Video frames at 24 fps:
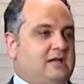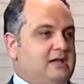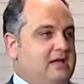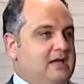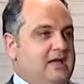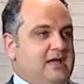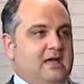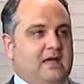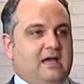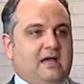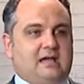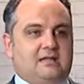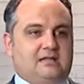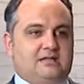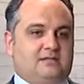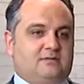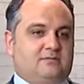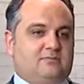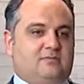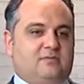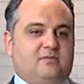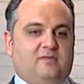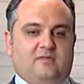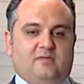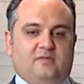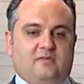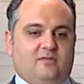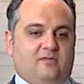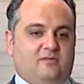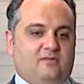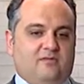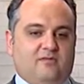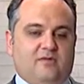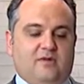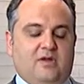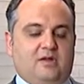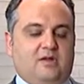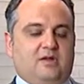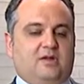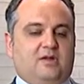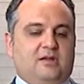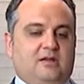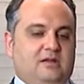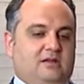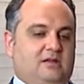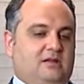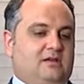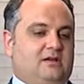has
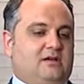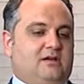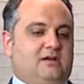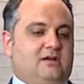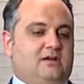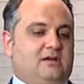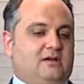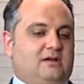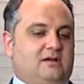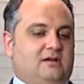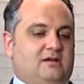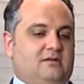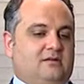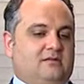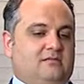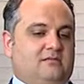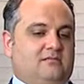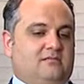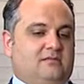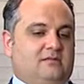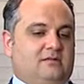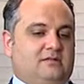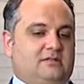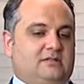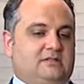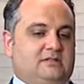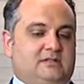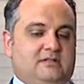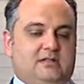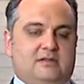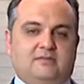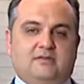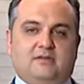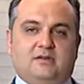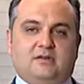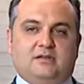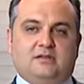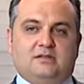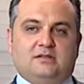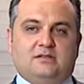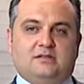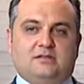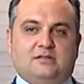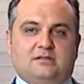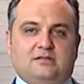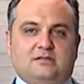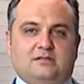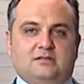very significant
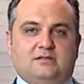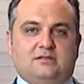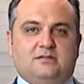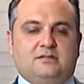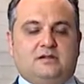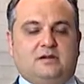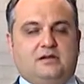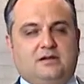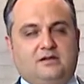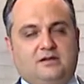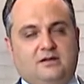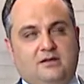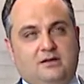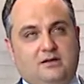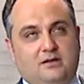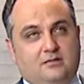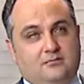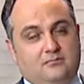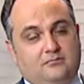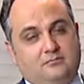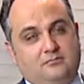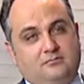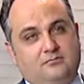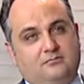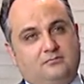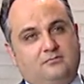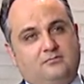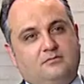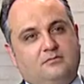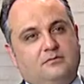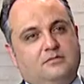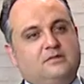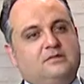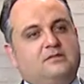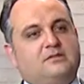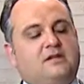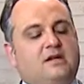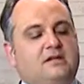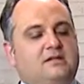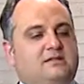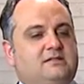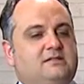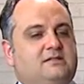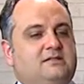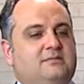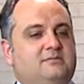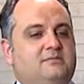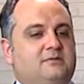signs
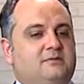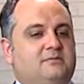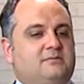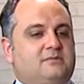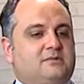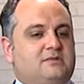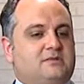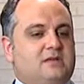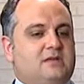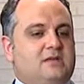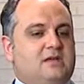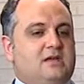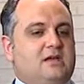and symptoms.